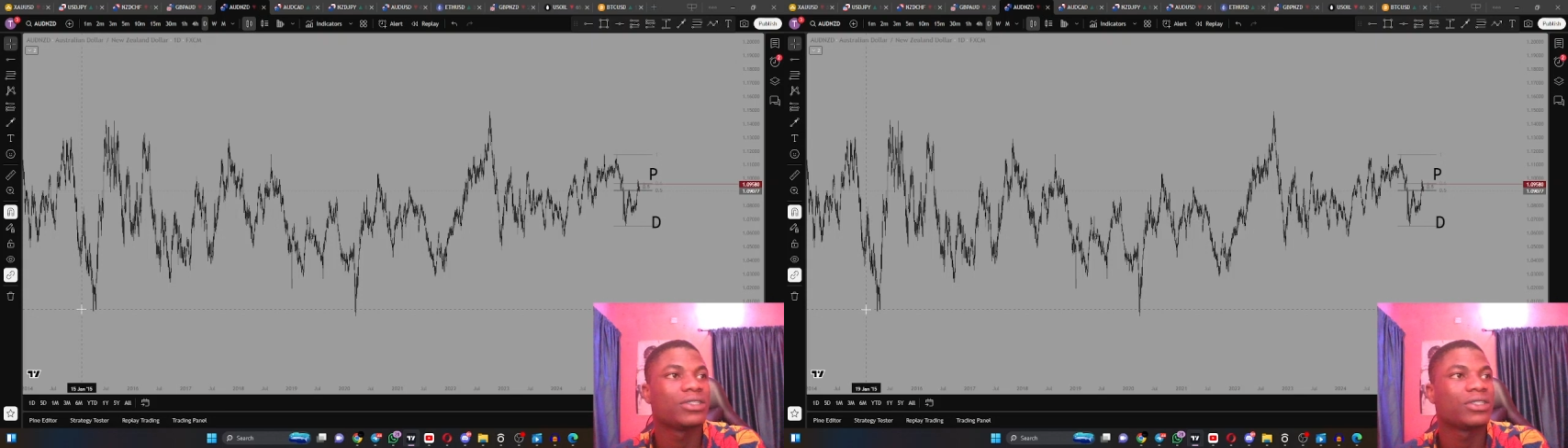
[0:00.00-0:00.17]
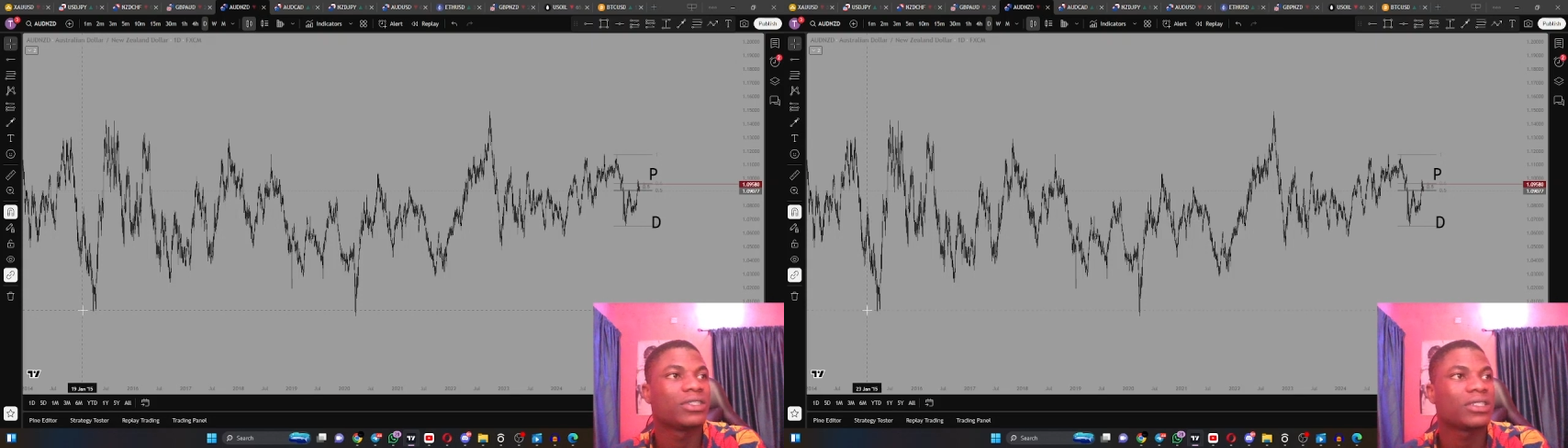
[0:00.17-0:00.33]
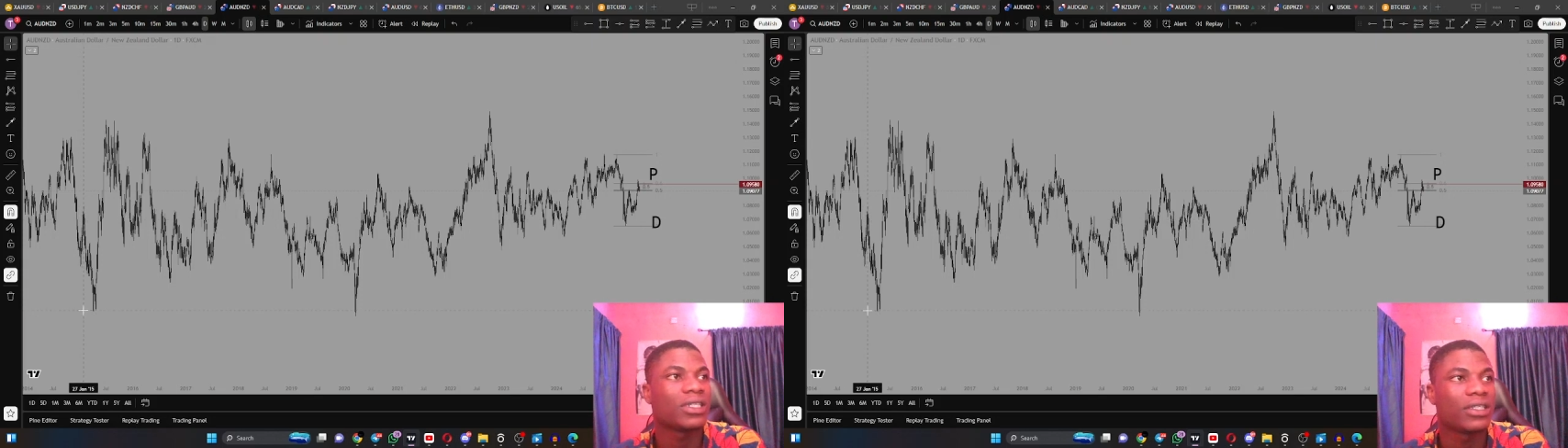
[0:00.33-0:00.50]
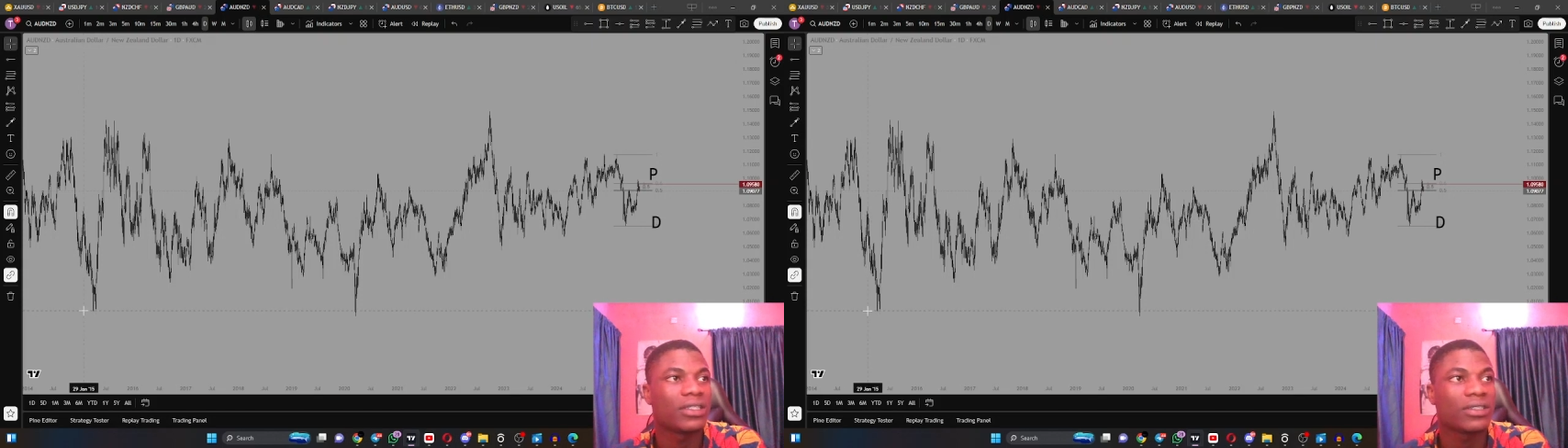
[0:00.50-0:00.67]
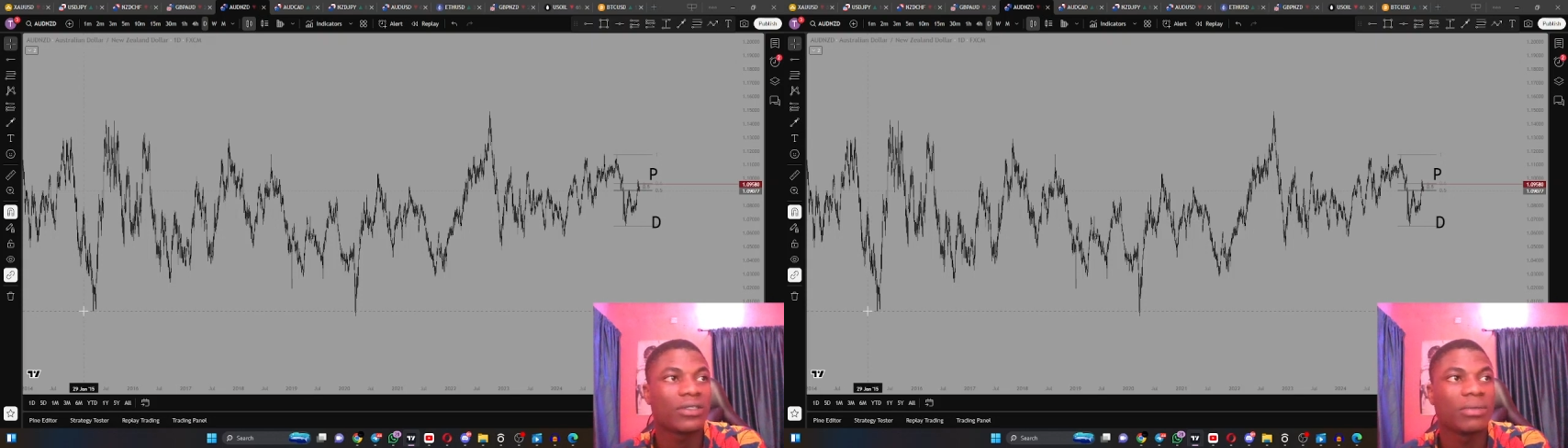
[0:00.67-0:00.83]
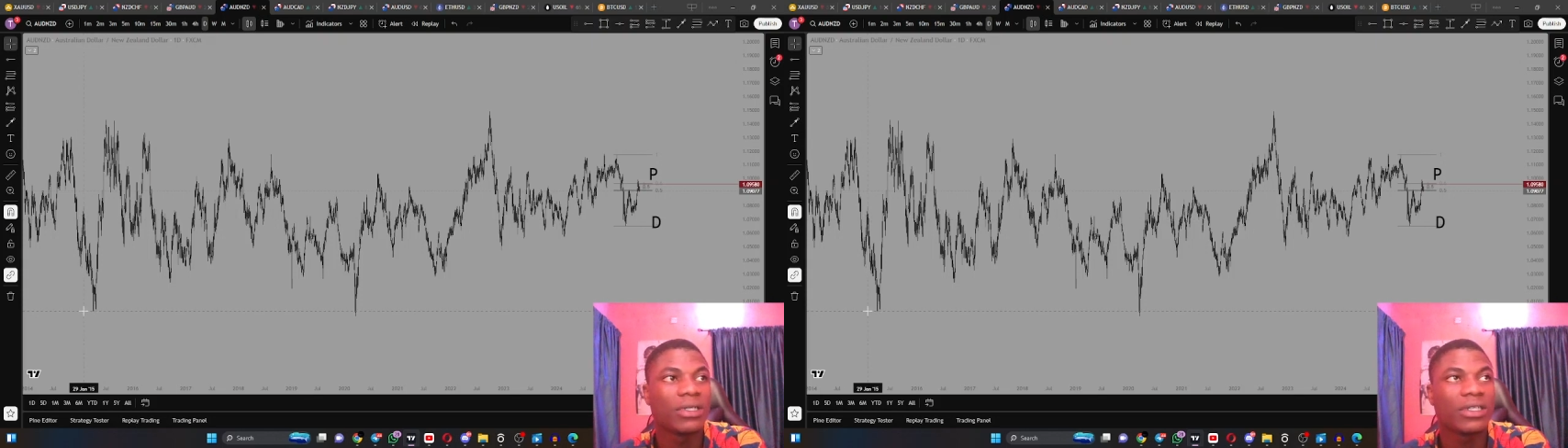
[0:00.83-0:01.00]
shit.
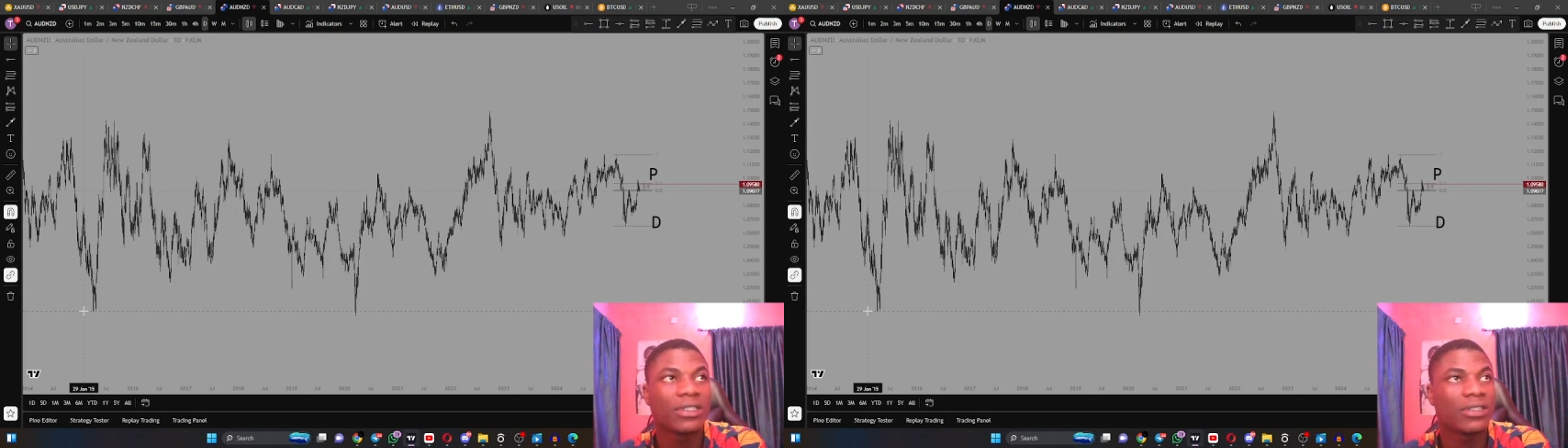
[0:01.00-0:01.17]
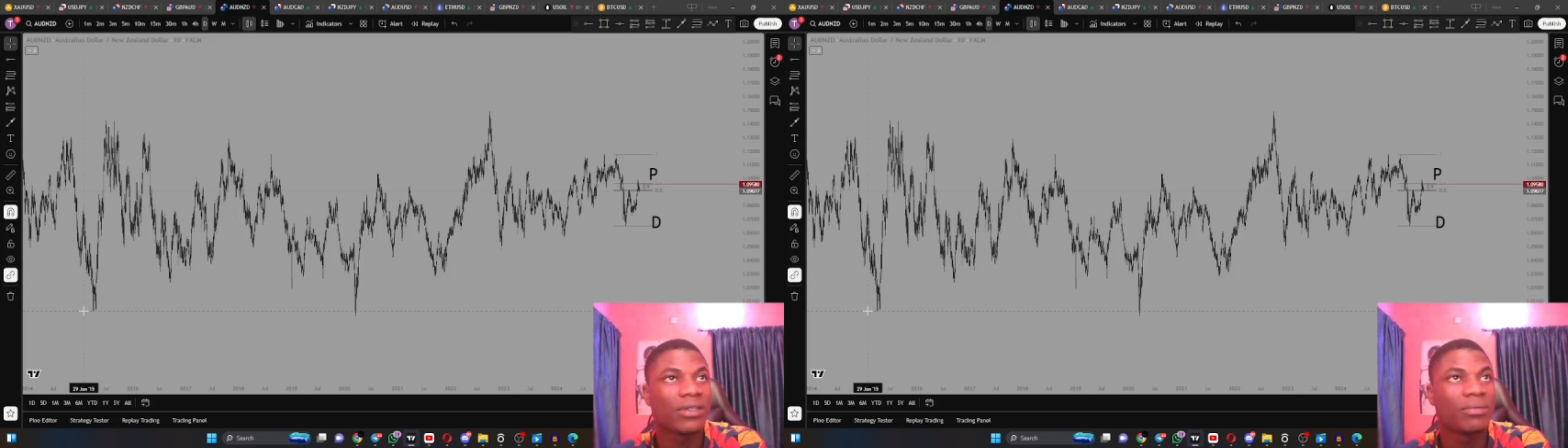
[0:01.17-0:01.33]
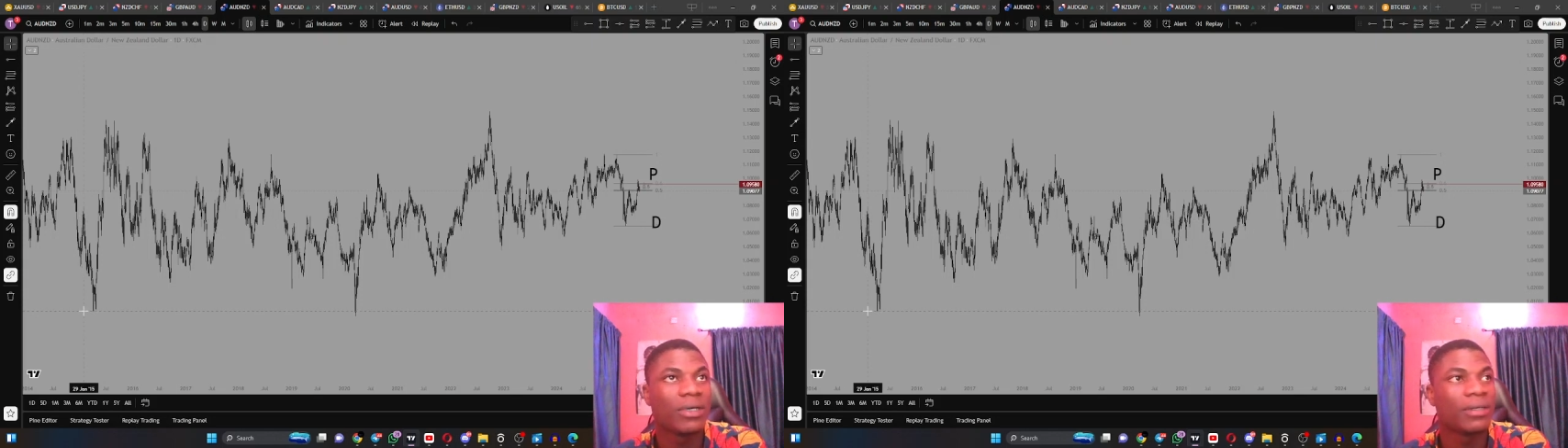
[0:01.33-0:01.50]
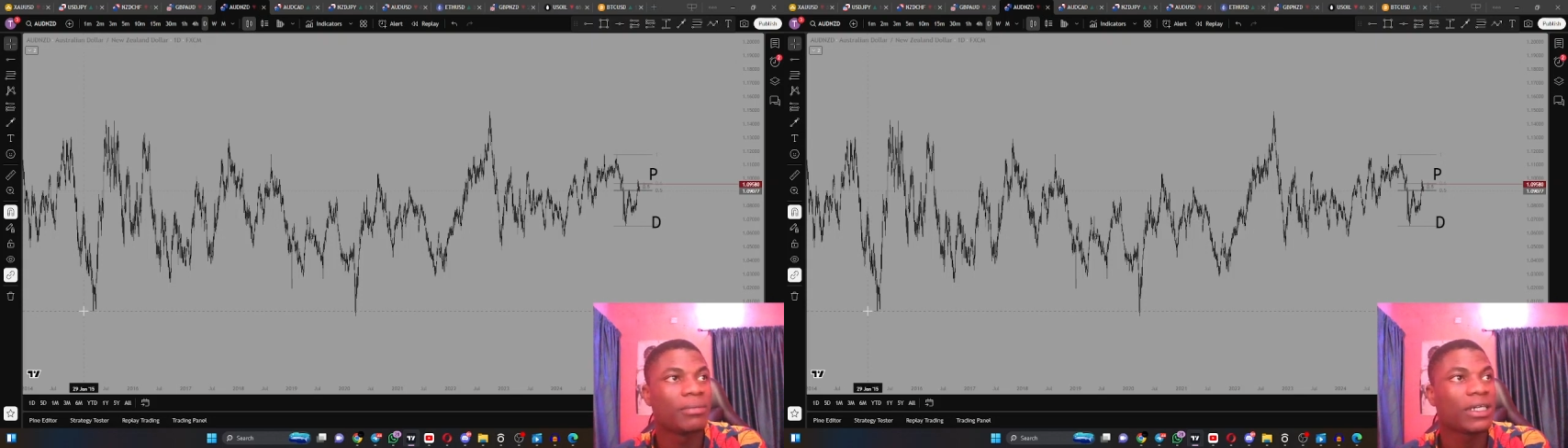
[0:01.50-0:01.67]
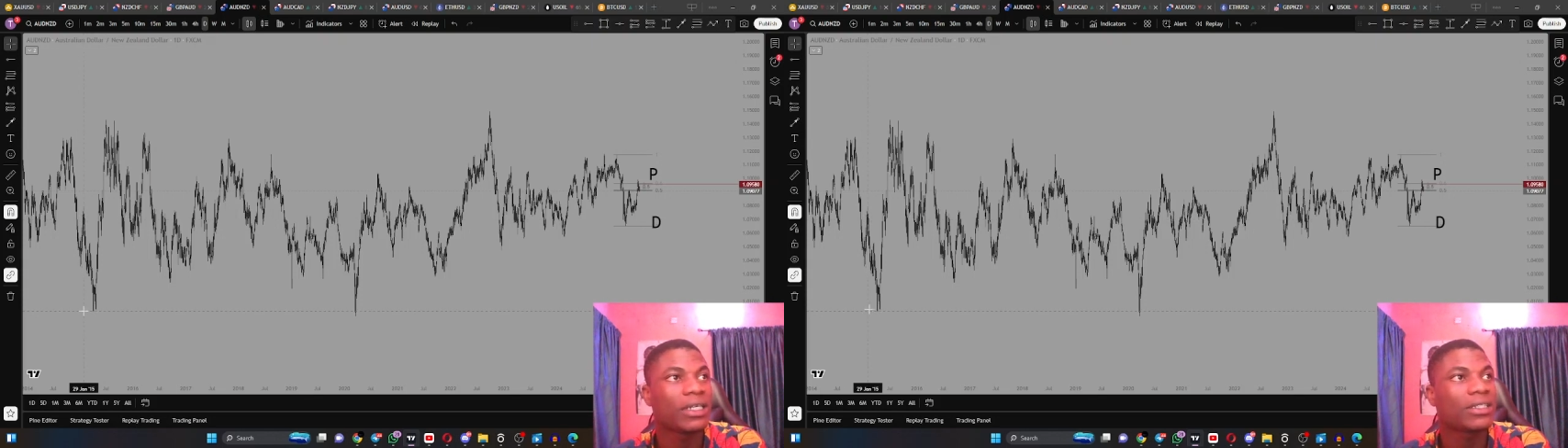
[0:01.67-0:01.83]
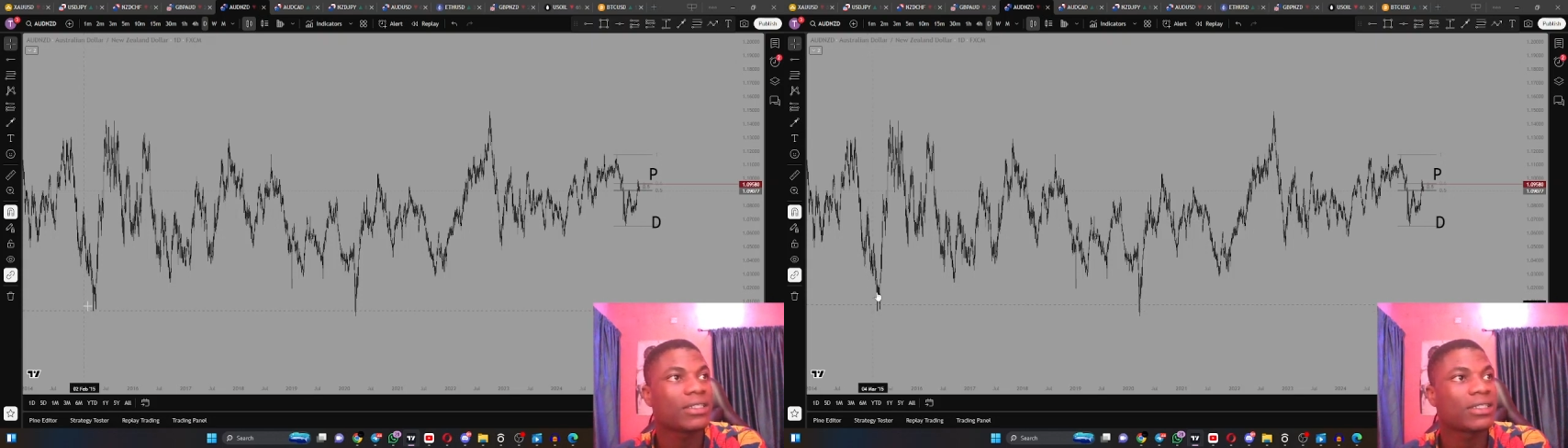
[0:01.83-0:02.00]
No, market is not buying.
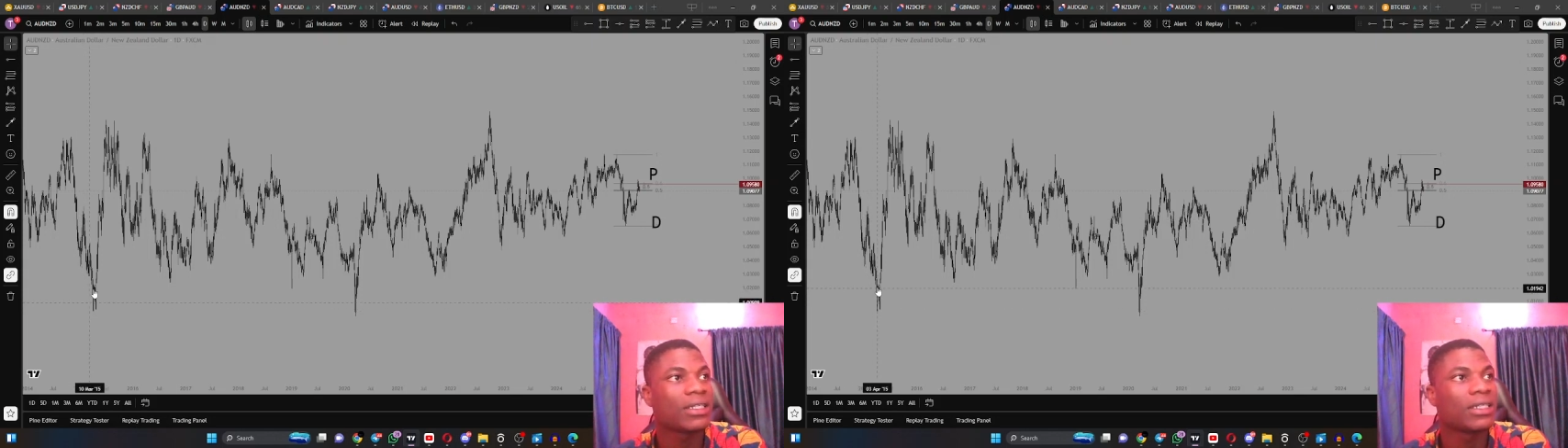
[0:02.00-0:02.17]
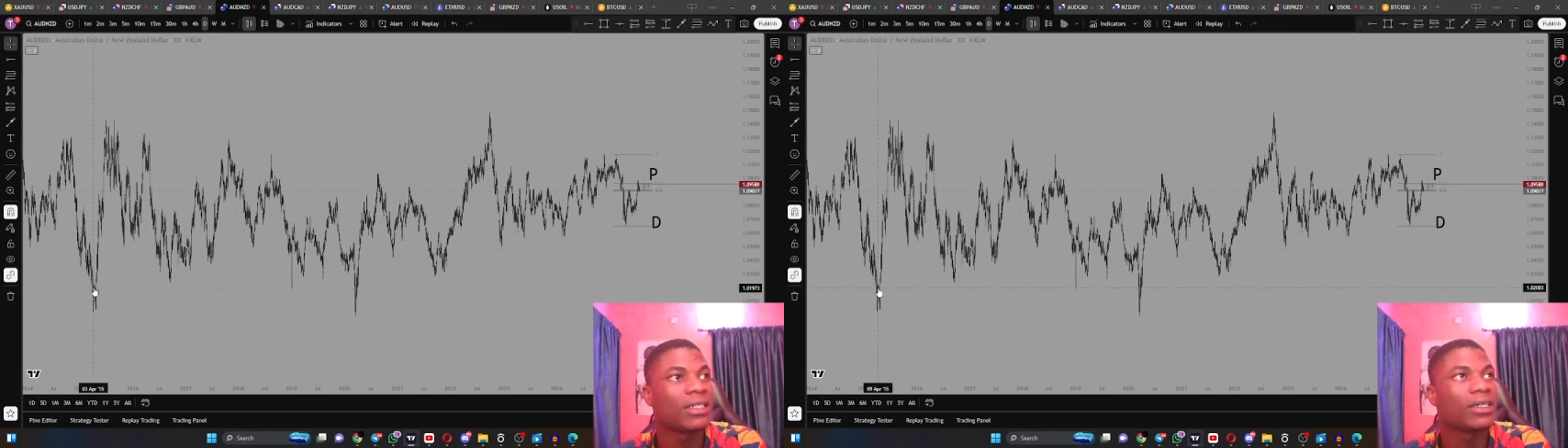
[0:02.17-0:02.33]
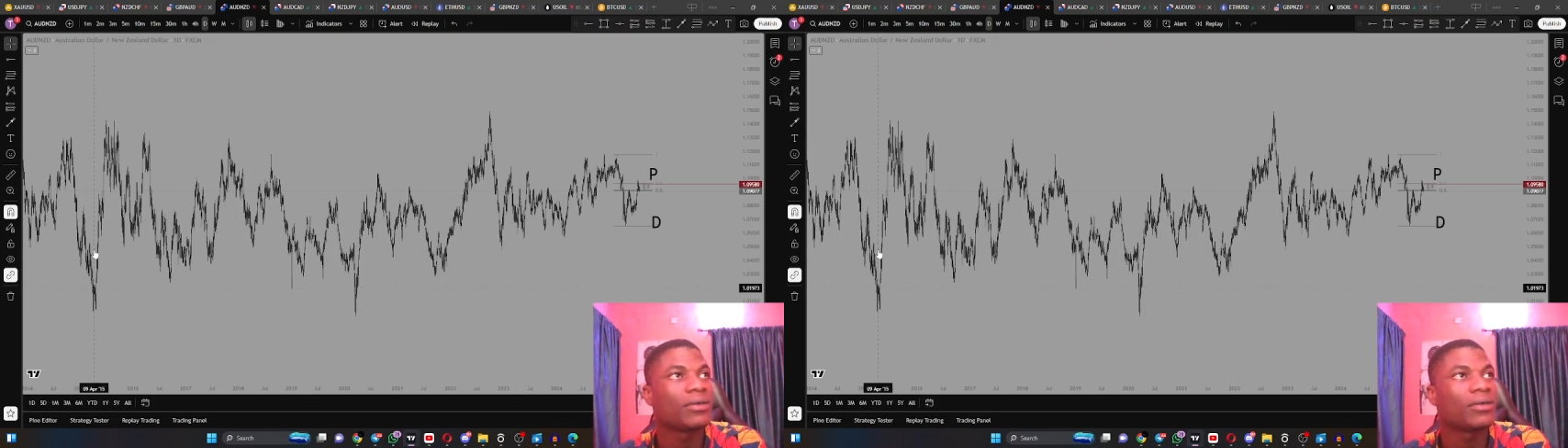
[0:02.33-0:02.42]
Market is selling.